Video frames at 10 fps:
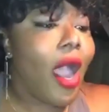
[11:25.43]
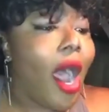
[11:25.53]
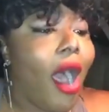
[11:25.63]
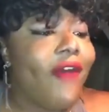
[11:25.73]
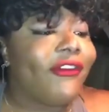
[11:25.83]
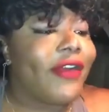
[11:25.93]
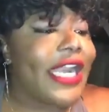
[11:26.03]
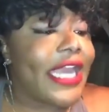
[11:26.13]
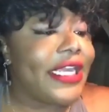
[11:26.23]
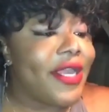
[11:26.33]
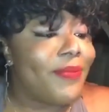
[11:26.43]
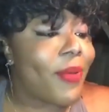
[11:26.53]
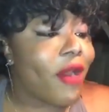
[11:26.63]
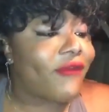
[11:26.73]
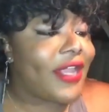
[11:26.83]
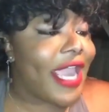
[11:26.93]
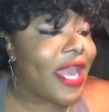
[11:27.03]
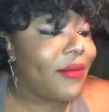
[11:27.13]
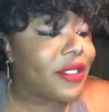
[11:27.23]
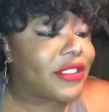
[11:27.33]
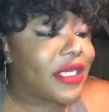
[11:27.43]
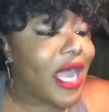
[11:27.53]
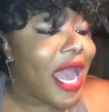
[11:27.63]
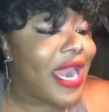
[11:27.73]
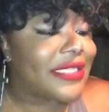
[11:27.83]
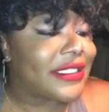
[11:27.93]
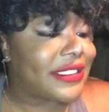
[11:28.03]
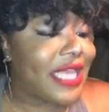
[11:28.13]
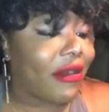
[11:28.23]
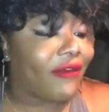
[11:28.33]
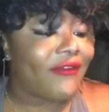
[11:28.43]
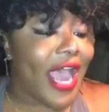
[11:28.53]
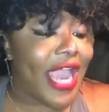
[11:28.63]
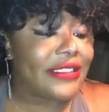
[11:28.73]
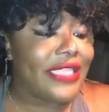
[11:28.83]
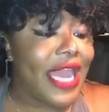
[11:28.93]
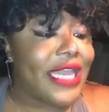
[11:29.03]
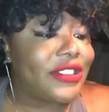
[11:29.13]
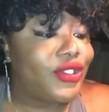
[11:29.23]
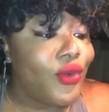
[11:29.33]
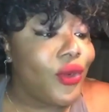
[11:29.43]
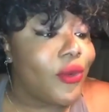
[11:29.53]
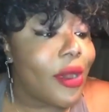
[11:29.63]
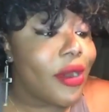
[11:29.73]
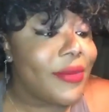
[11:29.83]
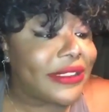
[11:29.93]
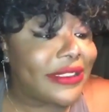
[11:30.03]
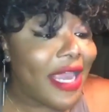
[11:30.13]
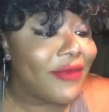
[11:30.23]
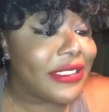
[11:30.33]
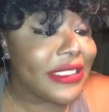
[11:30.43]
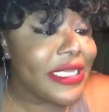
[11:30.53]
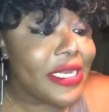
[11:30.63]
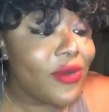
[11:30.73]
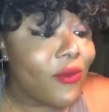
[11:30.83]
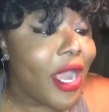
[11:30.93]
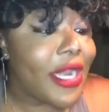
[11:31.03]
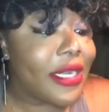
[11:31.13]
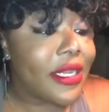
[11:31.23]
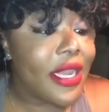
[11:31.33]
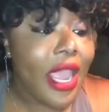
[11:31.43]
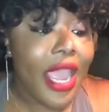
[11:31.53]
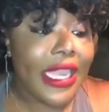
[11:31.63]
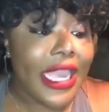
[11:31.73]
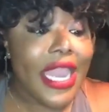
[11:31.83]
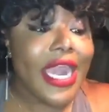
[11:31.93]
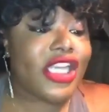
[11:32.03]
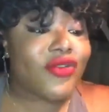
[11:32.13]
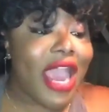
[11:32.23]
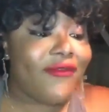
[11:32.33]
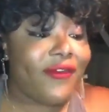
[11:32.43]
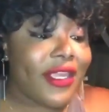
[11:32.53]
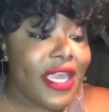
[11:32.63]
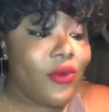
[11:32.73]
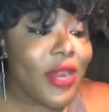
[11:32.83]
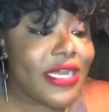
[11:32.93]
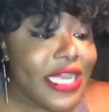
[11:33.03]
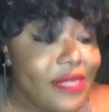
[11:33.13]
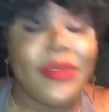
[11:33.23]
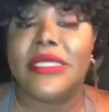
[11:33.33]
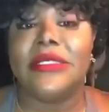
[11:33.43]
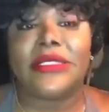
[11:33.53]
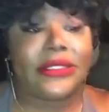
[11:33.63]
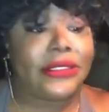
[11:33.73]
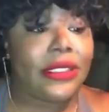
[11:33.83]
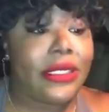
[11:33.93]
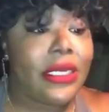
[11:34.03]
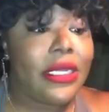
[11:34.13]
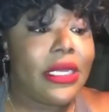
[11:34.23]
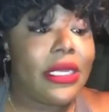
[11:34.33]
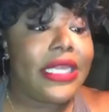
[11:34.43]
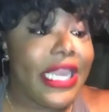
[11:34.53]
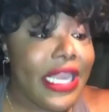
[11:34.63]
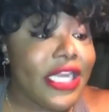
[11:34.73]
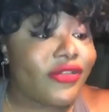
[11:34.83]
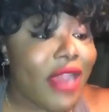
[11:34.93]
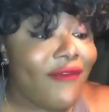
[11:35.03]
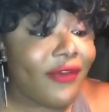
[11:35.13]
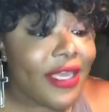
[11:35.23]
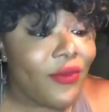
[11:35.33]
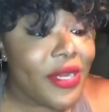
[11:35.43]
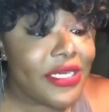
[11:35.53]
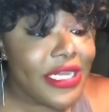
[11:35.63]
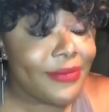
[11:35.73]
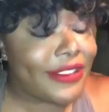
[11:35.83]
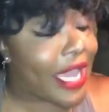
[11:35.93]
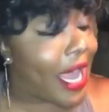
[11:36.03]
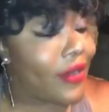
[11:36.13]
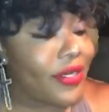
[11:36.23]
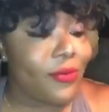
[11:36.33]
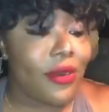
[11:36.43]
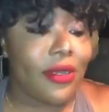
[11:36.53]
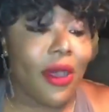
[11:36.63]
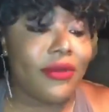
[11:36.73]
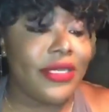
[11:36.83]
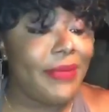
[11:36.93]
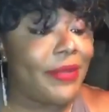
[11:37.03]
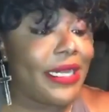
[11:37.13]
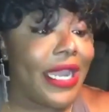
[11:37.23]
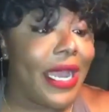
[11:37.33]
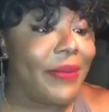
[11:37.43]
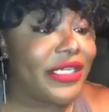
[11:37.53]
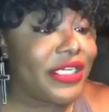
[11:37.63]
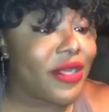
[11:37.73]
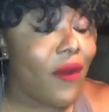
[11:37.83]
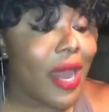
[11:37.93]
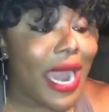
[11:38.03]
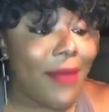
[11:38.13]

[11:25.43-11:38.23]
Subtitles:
Offering an imperfect animal to God as a sacrifice. That is Deuteronomy 17:1. Any trafficking with demons. Any trafficking with demons. Y'all don't even want to go deep in there. But you know what I